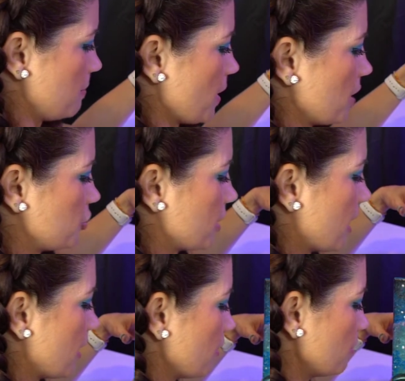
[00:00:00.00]
brush
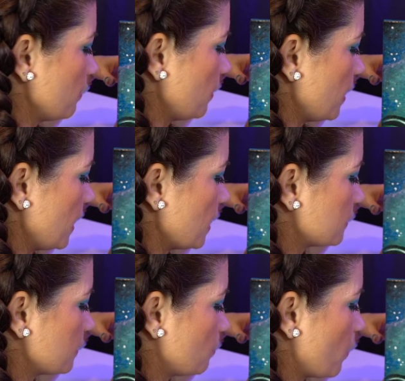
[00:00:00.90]
out and get
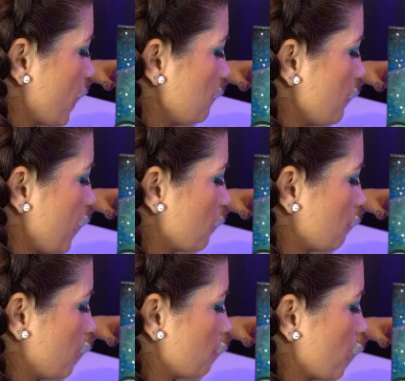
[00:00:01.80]
some white paint on
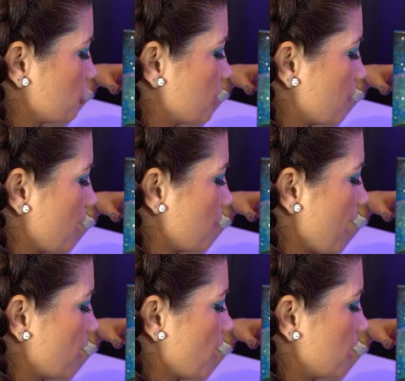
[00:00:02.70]
my brush. Now my
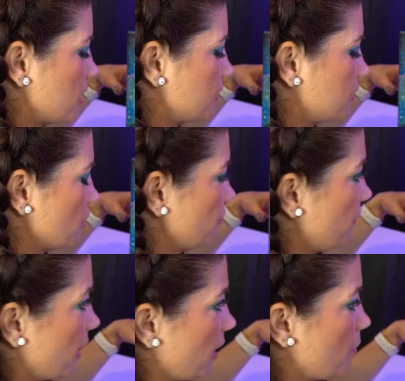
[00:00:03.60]
background is still
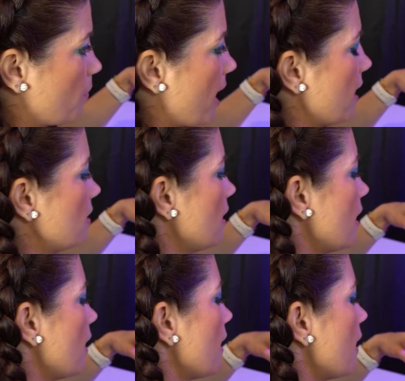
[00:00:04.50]
very wet.
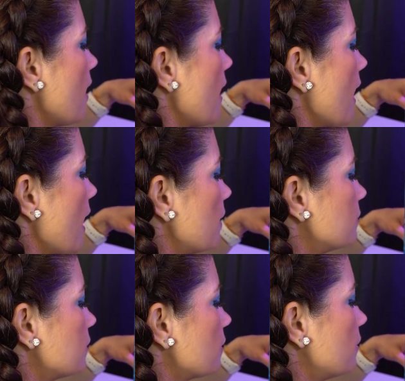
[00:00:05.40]

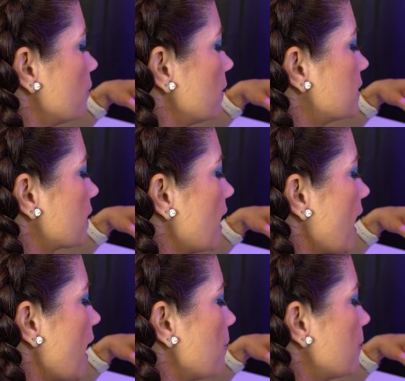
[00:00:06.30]
So what's going to
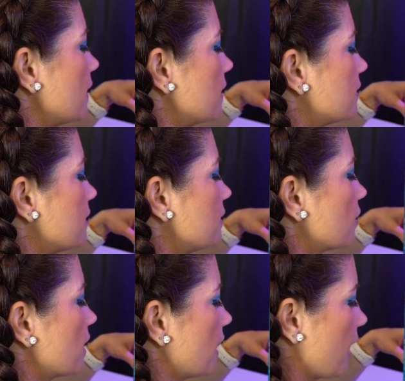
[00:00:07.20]
happen is these are
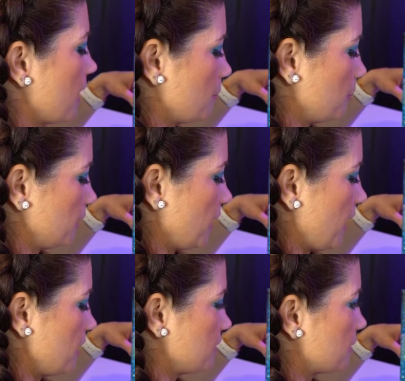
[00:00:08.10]
going to kind of
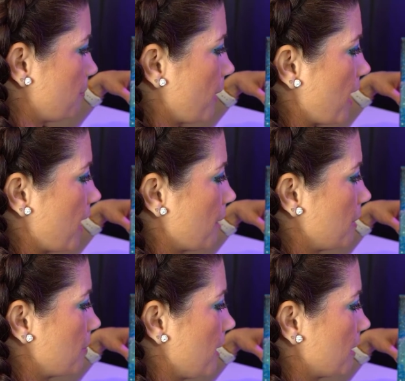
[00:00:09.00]
blend, but I'm
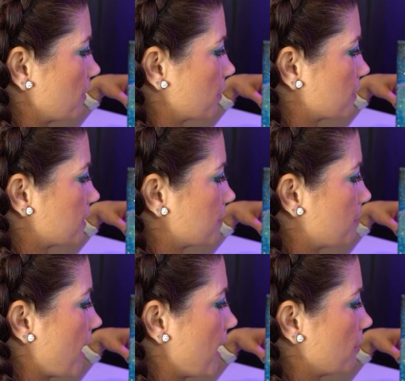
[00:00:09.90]
going to make little
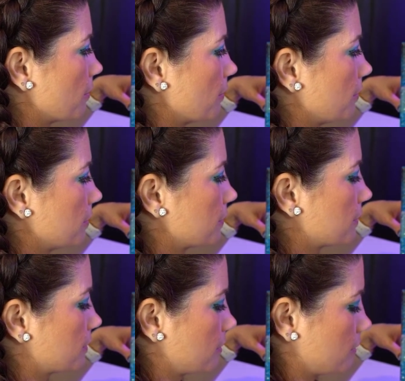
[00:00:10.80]

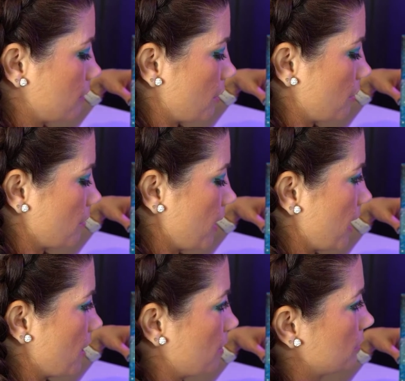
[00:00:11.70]
spirals
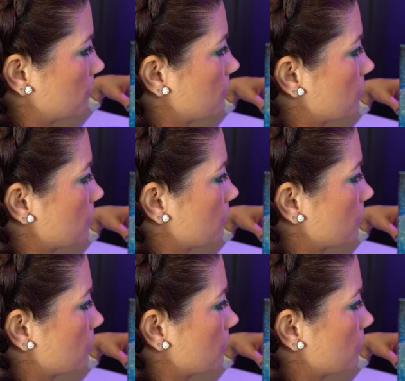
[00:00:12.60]
around